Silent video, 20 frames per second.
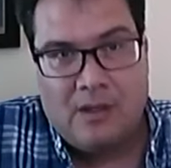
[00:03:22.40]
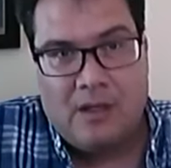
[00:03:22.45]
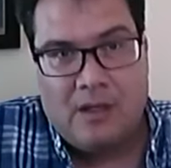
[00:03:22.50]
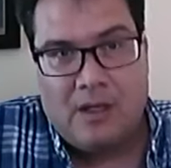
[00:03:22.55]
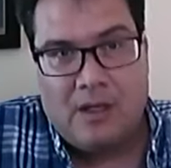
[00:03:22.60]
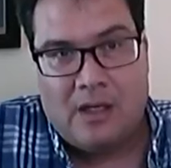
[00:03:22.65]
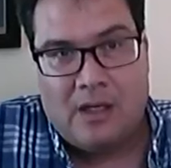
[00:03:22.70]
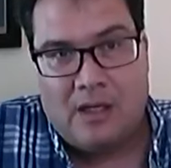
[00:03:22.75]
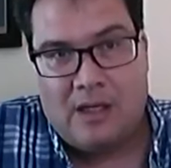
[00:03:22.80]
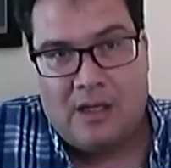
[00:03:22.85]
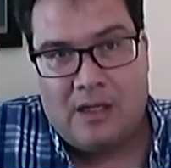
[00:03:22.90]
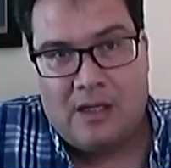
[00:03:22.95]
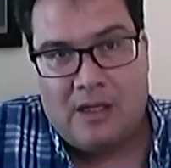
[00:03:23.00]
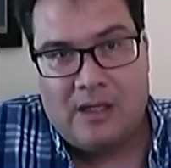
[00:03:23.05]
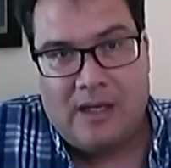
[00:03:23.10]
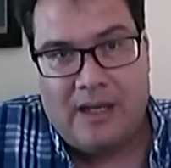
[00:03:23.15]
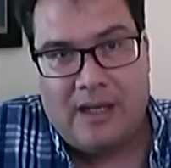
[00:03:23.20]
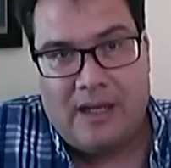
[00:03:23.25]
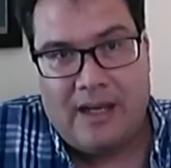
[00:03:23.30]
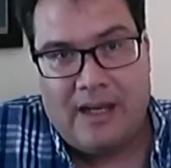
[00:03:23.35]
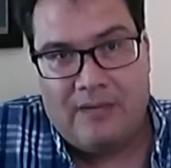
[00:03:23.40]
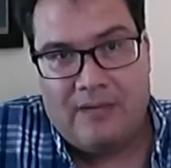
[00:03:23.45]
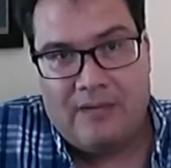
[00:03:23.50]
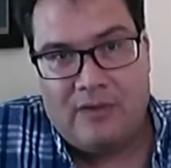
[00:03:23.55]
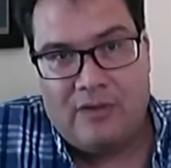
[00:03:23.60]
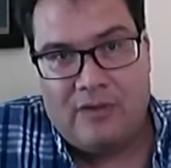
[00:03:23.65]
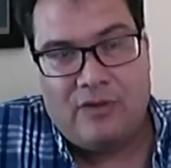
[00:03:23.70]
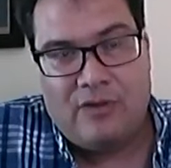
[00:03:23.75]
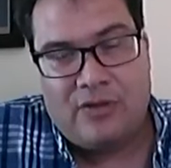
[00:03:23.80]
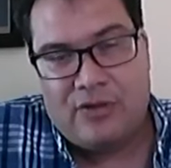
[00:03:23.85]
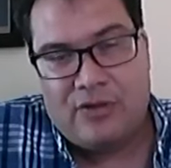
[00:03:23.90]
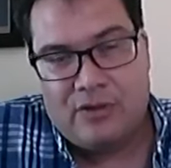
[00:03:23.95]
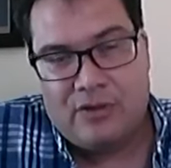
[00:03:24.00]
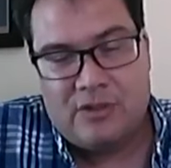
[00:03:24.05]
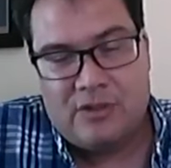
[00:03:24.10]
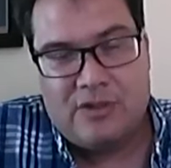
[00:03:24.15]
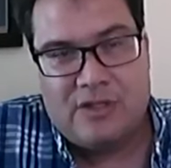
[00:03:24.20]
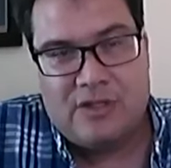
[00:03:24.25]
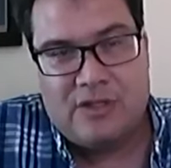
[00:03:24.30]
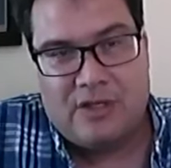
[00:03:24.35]
Uh, and then the
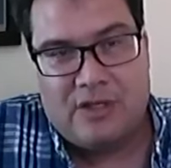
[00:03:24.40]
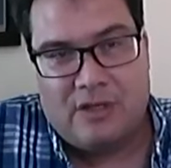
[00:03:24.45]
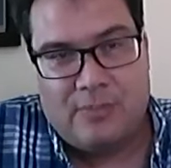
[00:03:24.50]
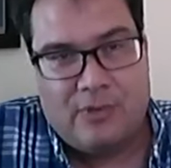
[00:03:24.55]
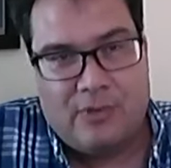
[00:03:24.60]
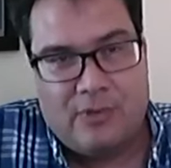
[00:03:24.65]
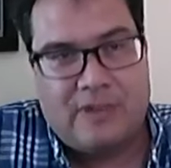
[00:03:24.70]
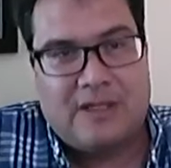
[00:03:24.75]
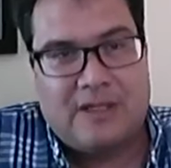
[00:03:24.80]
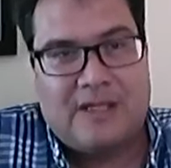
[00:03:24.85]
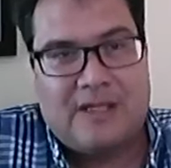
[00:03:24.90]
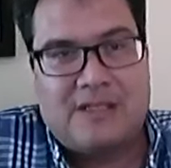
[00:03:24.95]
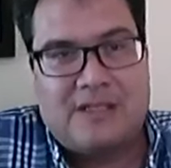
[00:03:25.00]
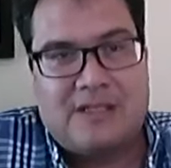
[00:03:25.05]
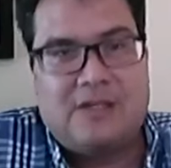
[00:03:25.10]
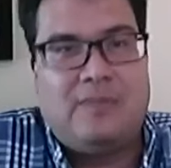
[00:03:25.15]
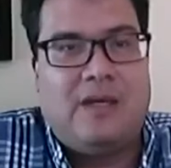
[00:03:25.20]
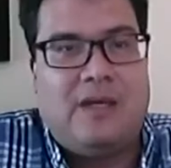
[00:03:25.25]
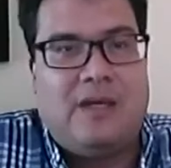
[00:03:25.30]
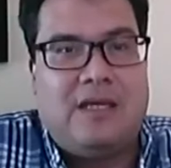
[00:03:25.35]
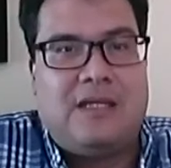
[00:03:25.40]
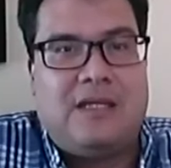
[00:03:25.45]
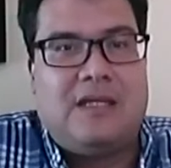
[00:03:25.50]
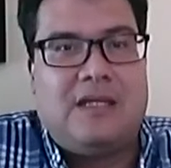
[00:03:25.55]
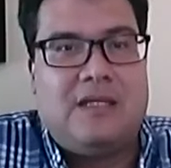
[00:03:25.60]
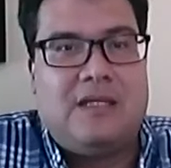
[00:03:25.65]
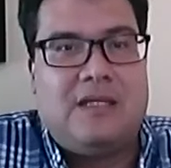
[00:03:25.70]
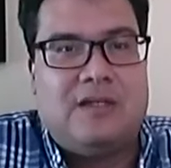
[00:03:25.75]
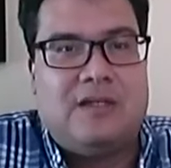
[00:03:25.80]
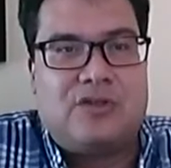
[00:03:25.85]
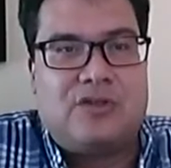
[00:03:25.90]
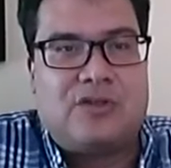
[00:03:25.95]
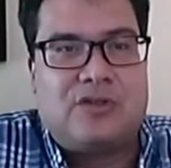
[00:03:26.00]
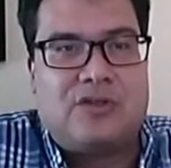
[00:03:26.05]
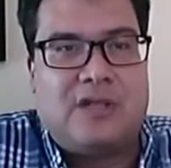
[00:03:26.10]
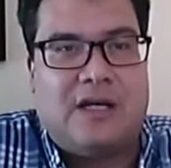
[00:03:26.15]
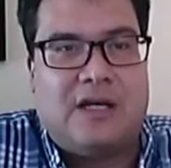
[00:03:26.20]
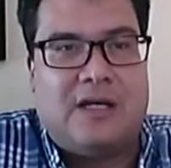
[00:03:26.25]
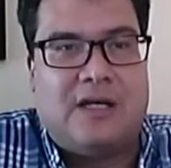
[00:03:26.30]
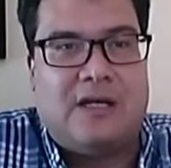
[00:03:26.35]
third uh, point I'd like to make
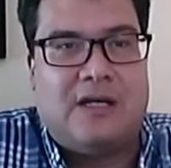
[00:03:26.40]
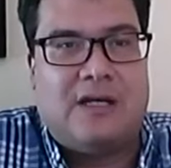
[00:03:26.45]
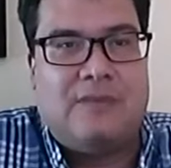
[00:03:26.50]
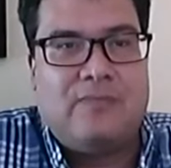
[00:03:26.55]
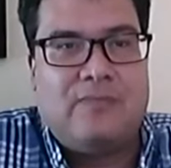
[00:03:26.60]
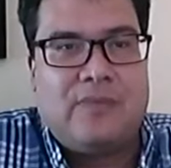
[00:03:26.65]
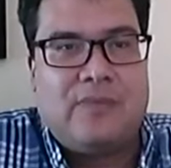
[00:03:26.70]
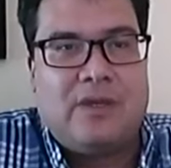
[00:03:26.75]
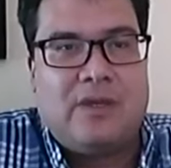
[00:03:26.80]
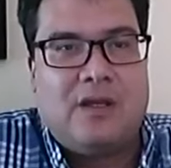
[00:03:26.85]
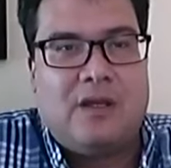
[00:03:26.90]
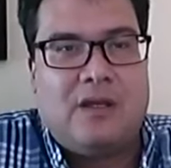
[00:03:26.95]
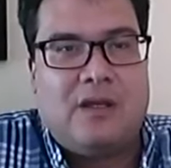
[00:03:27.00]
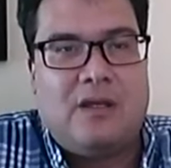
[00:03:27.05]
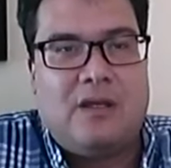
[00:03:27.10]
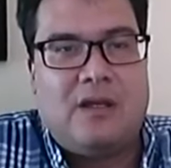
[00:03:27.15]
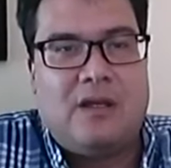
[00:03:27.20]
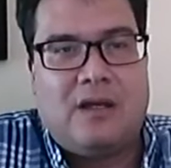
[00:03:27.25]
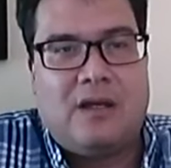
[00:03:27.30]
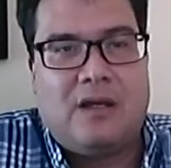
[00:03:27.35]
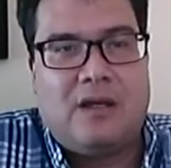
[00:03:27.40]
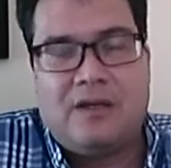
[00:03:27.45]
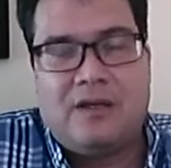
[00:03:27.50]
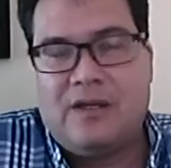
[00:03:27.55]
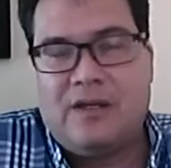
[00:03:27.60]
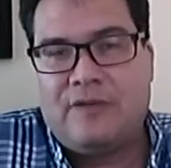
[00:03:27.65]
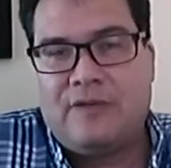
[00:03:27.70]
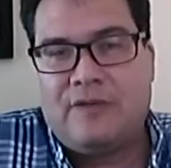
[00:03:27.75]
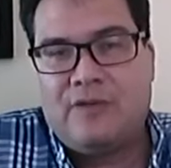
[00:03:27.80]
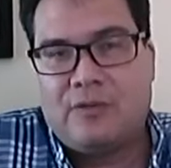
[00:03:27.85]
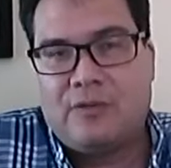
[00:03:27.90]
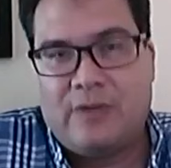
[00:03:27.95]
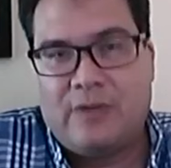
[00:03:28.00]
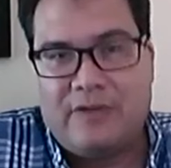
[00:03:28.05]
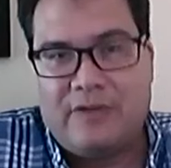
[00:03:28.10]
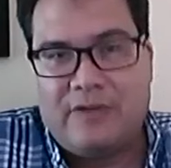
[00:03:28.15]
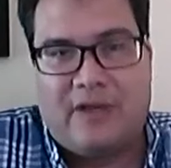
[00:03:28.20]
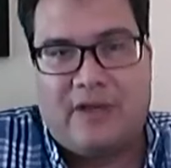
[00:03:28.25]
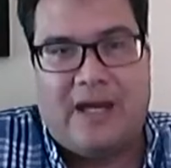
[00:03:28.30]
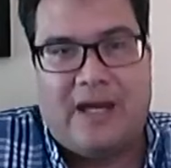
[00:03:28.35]
is uh, a definite
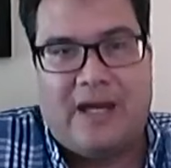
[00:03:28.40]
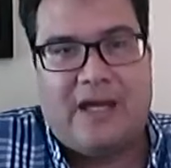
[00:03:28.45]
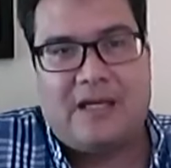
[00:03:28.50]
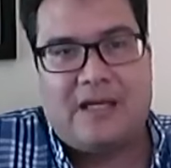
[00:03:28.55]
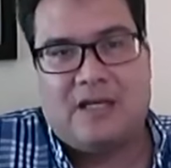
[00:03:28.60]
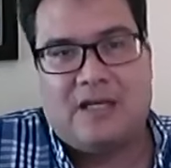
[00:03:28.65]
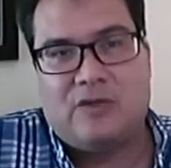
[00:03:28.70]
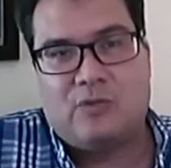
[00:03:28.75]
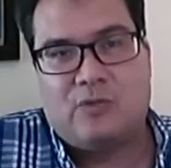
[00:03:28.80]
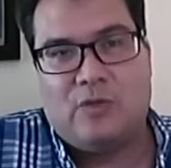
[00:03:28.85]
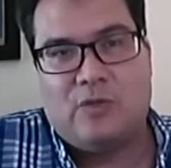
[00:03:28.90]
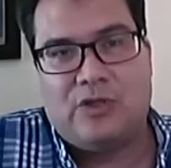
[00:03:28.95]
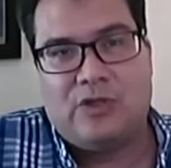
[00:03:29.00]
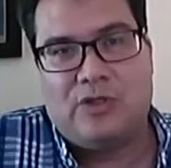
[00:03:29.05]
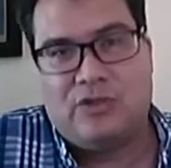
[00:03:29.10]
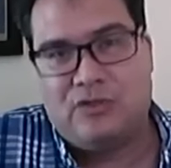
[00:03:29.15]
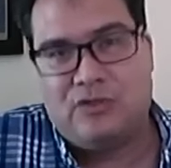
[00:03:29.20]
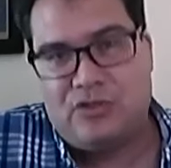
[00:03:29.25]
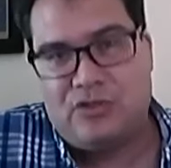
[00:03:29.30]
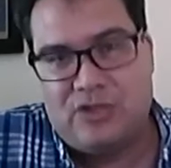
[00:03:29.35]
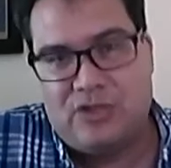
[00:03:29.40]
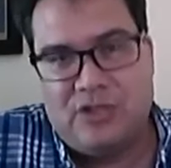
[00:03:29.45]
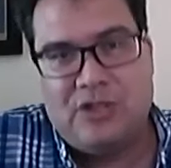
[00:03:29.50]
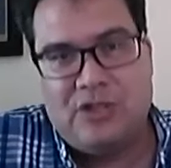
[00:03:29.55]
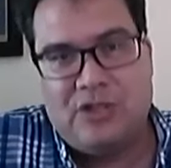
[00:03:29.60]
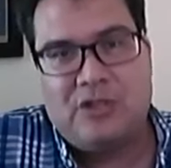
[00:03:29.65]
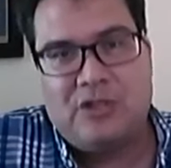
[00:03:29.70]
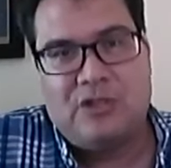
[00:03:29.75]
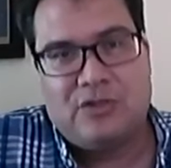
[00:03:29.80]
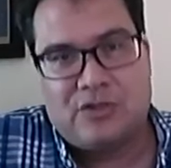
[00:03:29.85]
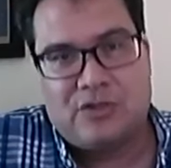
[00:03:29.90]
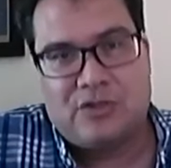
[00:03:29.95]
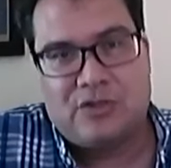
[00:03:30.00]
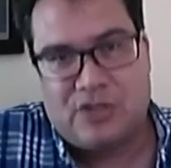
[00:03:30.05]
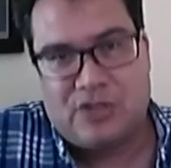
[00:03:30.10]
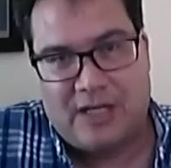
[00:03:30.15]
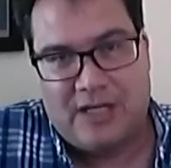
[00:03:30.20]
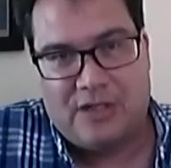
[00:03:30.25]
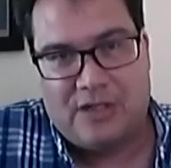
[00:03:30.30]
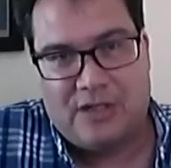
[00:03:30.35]
red flag is when you see your
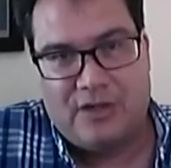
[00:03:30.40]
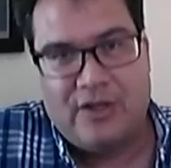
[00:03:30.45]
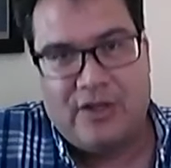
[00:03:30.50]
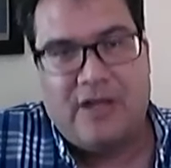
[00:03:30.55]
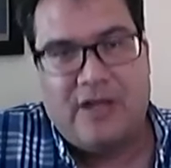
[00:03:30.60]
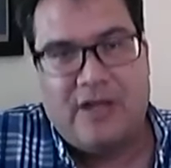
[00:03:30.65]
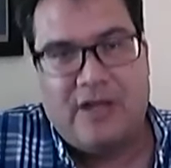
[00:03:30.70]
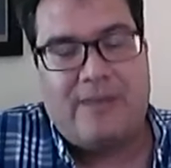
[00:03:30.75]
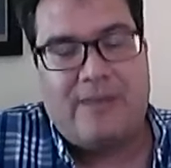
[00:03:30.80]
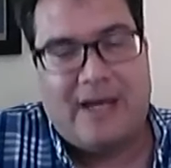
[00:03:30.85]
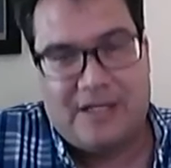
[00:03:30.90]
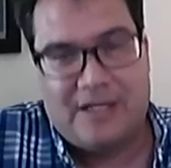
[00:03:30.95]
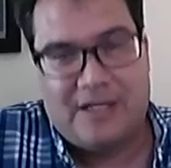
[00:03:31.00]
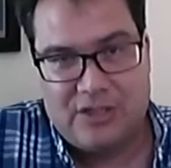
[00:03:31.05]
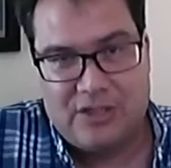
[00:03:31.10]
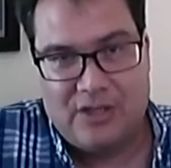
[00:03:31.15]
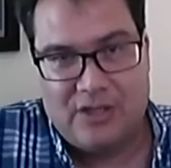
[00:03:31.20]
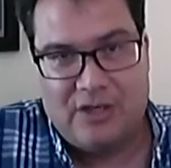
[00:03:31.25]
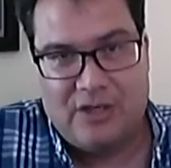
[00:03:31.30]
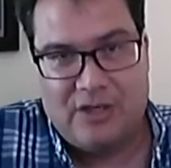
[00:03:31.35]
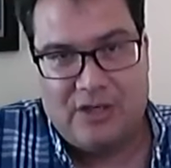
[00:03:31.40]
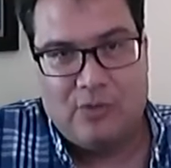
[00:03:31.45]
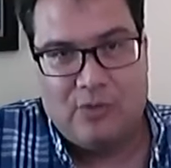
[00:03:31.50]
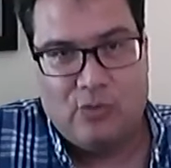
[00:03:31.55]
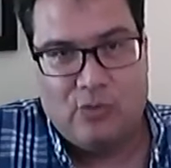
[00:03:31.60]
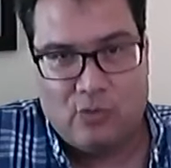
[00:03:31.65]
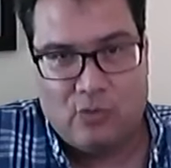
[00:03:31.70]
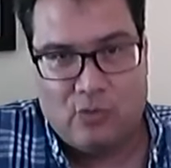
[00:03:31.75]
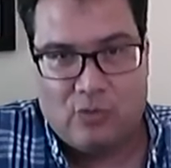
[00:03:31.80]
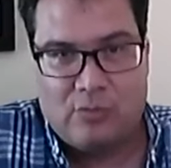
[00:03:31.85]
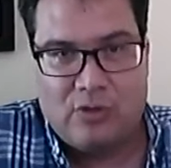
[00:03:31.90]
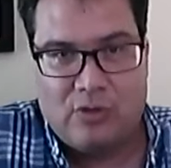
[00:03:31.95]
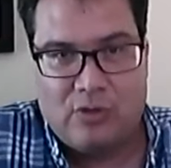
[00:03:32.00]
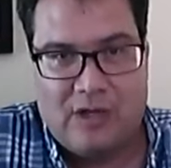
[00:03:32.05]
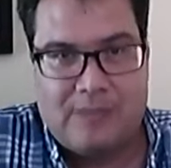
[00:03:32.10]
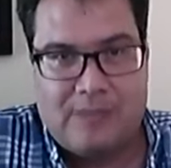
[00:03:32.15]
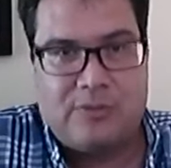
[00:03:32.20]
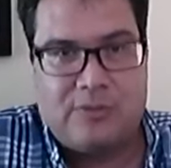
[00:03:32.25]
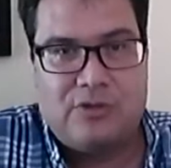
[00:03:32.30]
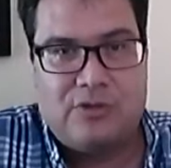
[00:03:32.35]
child passing up normal
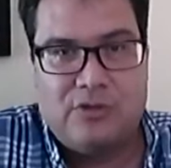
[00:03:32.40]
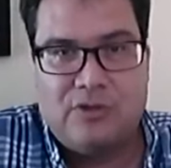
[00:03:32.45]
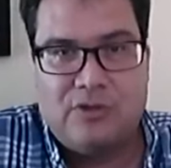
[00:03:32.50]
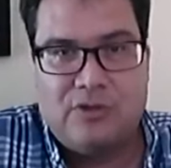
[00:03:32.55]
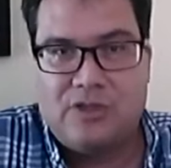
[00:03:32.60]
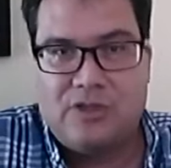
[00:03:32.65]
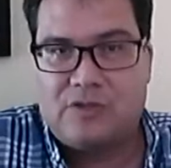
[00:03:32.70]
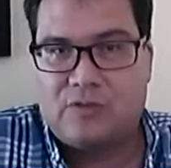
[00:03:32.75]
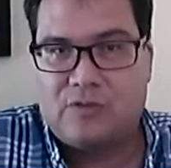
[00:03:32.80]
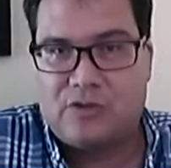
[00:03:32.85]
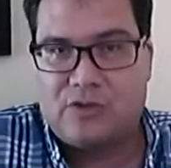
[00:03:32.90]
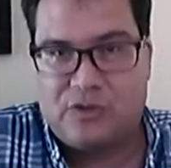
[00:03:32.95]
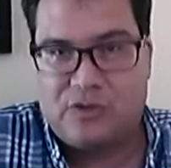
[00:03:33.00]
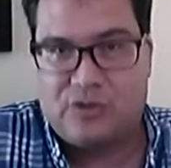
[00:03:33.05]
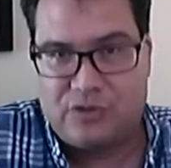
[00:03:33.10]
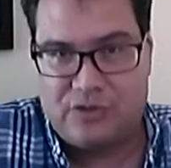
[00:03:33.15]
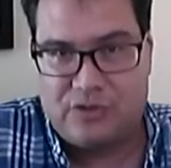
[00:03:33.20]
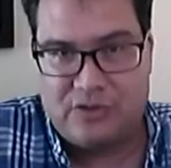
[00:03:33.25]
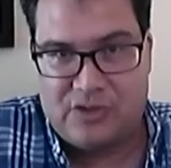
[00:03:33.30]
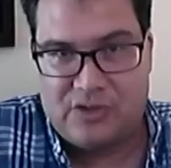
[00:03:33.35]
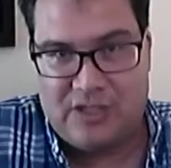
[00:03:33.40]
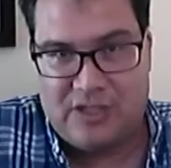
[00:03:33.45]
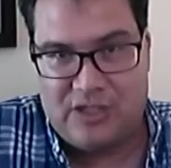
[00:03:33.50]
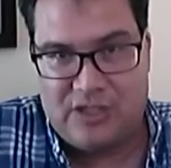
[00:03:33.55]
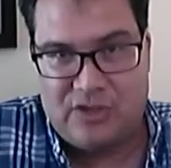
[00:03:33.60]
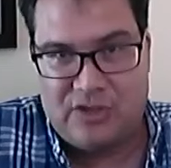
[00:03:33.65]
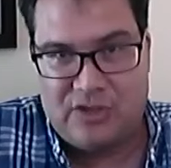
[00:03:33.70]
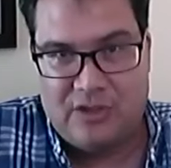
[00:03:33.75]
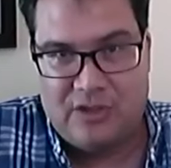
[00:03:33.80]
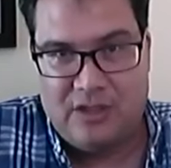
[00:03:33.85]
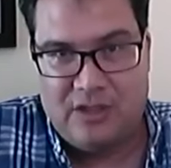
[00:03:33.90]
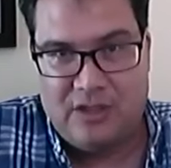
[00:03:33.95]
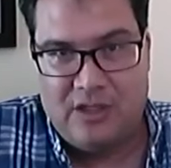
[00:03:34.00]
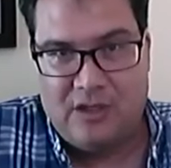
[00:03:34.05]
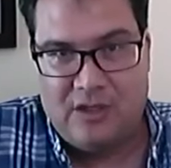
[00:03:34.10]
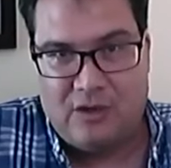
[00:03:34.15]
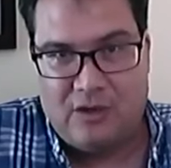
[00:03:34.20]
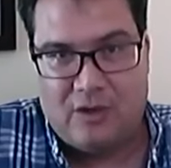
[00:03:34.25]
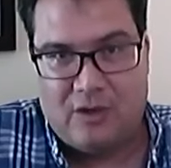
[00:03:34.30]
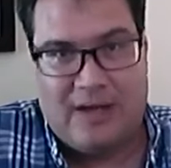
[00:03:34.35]
opportunities for socialization
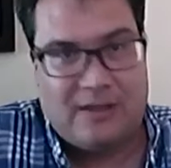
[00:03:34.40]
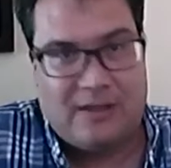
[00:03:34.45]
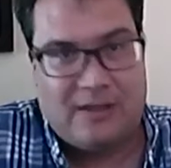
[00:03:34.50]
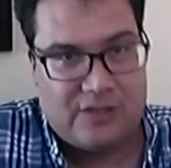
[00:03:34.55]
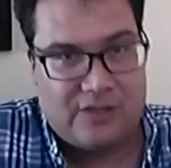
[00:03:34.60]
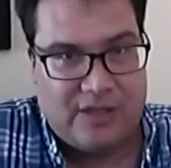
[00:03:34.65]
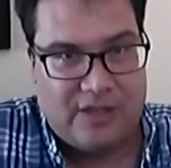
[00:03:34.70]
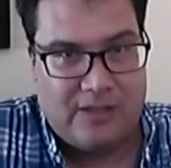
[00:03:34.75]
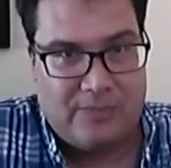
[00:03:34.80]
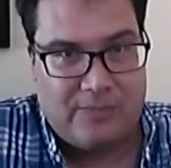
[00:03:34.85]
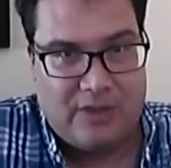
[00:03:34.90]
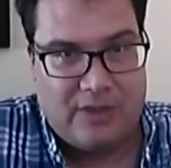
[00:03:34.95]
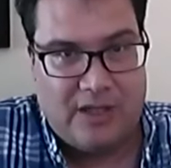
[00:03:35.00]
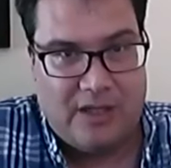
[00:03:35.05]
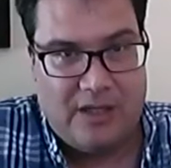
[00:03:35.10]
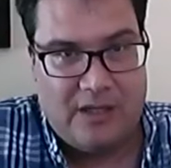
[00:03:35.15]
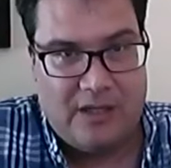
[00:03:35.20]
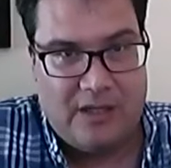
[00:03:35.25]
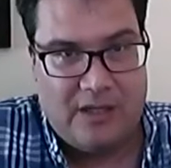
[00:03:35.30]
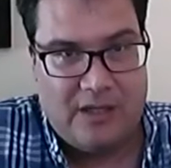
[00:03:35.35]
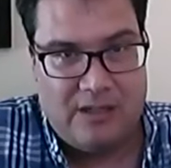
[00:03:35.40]
or outside play.